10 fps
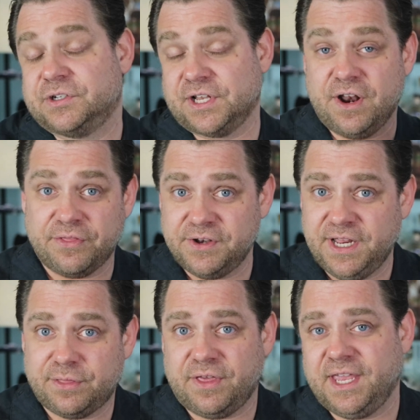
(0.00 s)
There's another
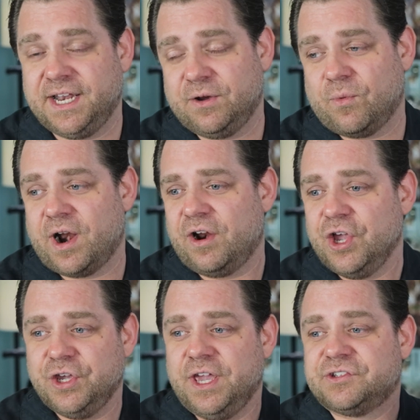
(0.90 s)
neat thing in it where
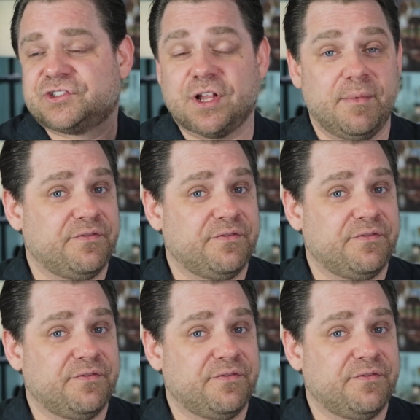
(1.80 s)
some